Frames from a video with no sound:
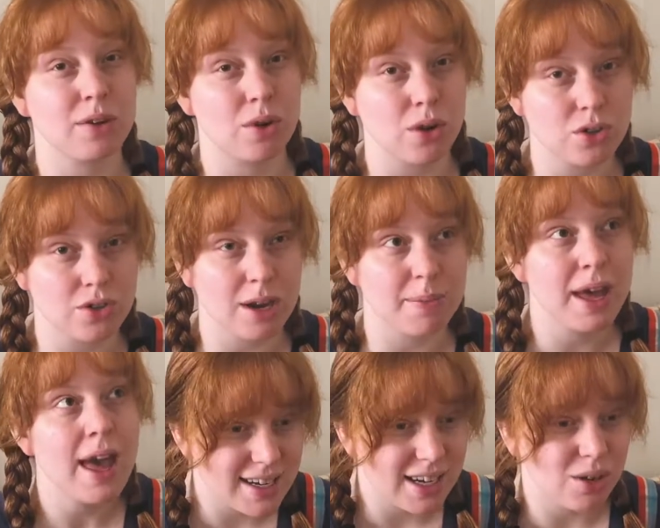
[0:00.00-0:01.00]
road trip.
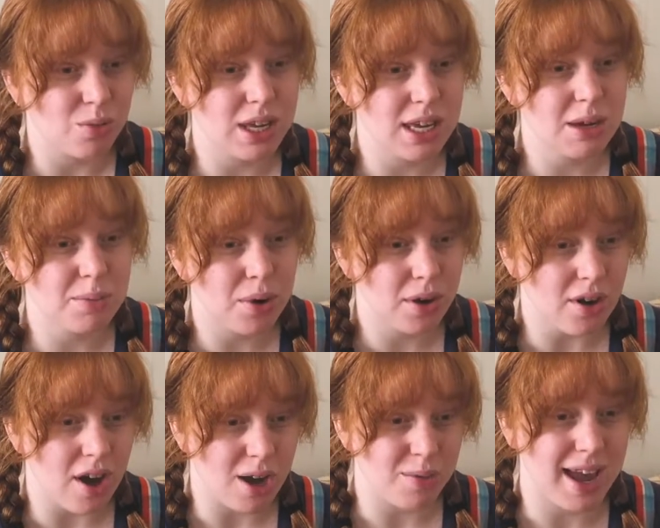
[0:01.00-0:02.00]
We
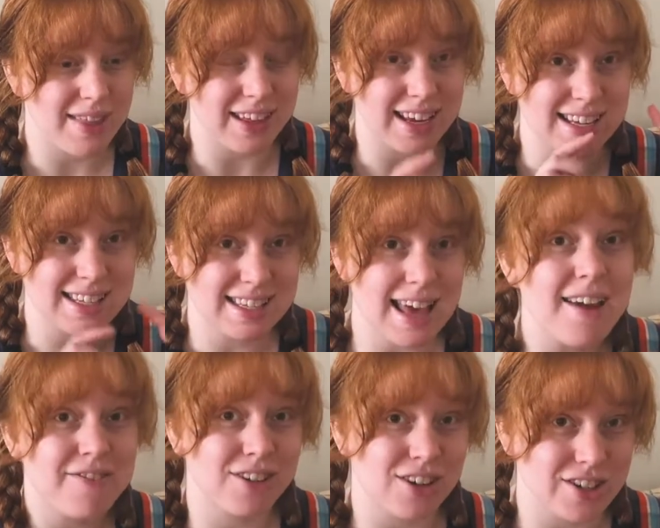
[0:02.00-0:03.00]
had the
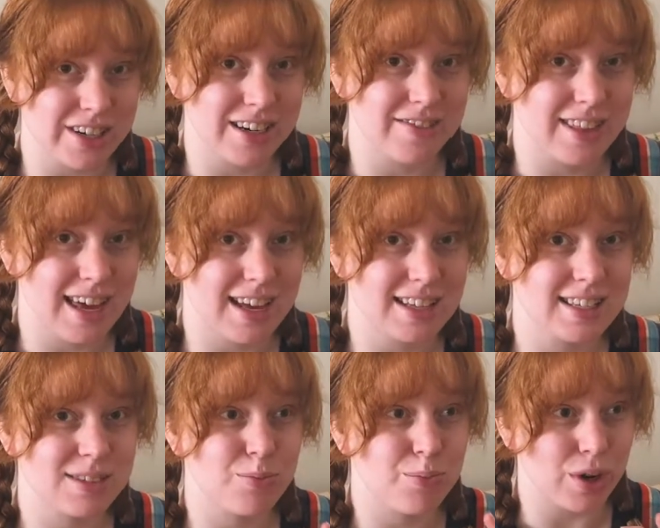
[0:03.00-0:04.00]
cassette version of
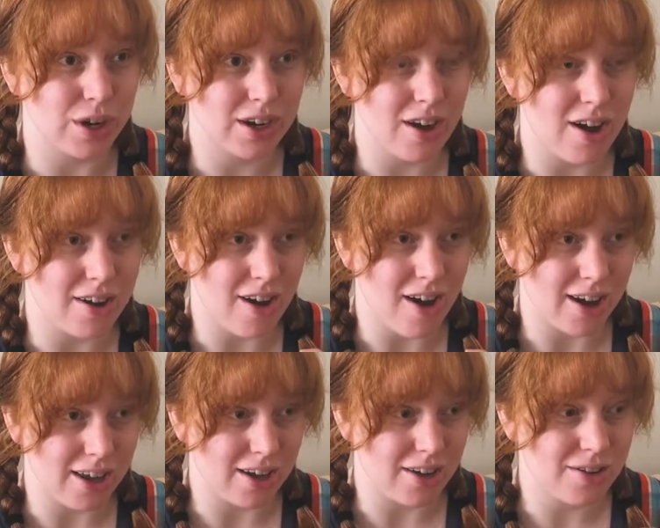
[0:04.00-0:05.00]
this book on
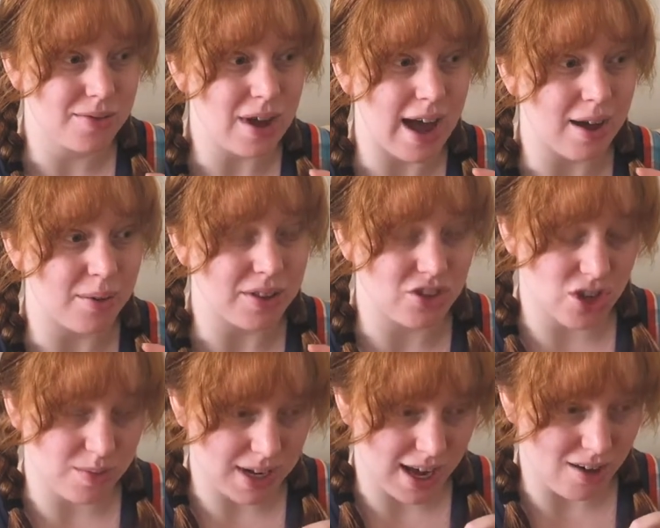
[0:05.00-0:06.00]
audio with
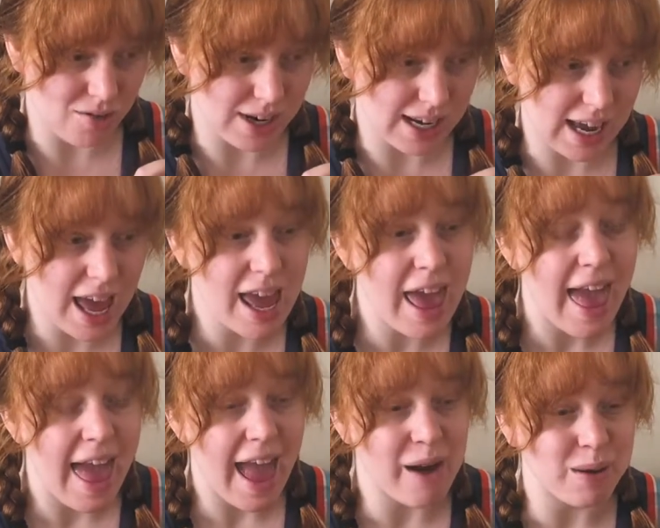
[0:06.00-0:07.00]
Jim Dale reading it,
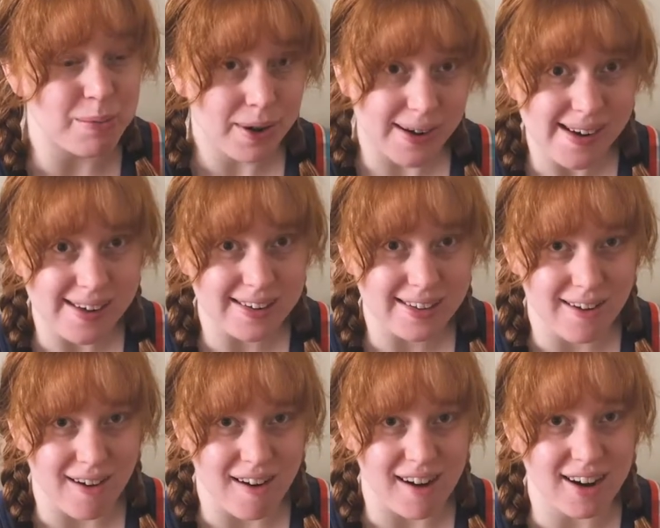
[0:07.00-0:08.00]
and we put it on in the
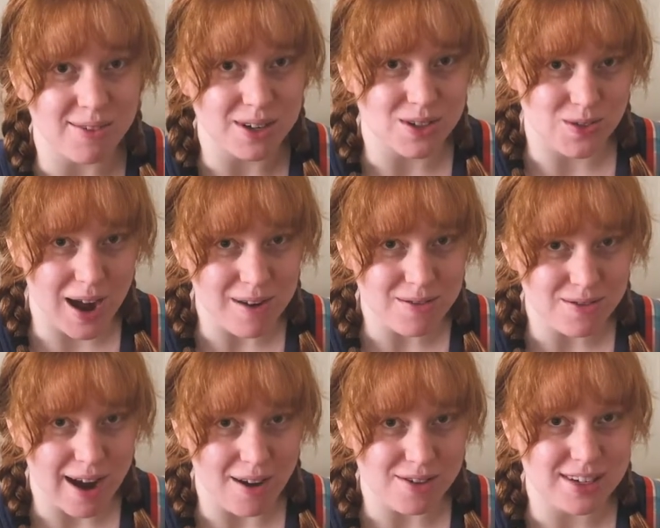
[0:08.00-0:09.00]
car, and we drive
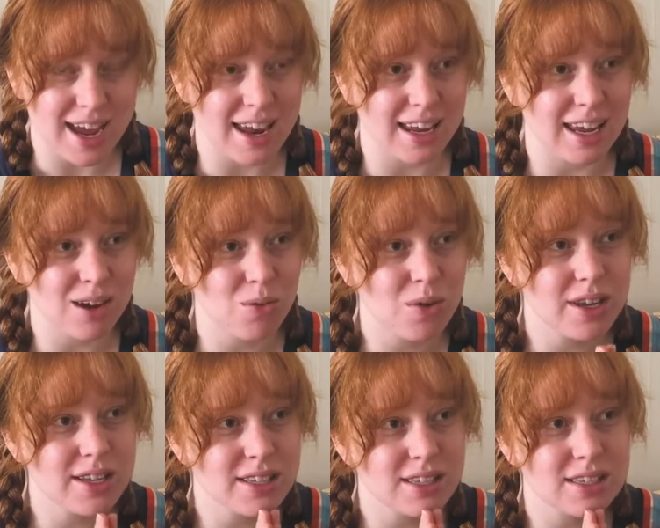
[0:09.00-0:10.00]
around, and it
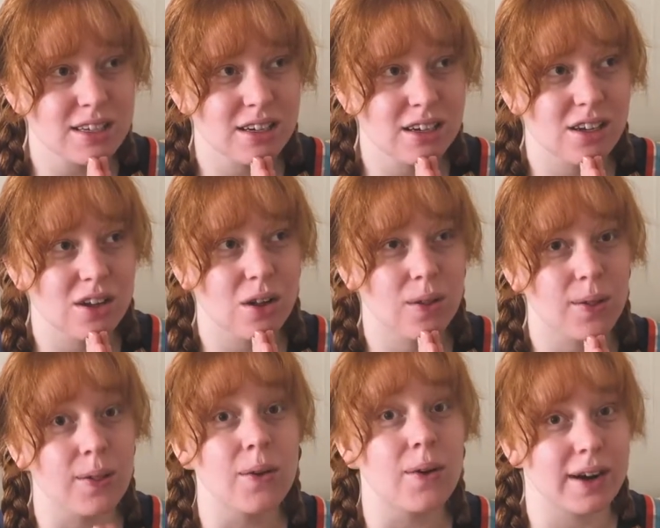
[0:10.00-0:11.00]
was
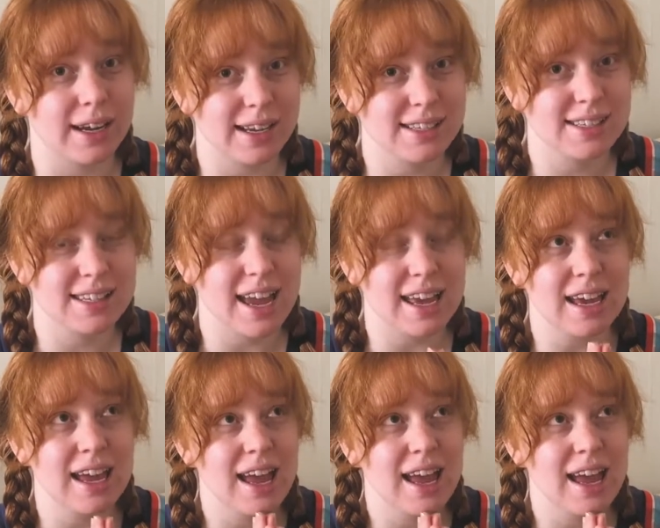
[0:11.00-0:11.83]
glorious. Like,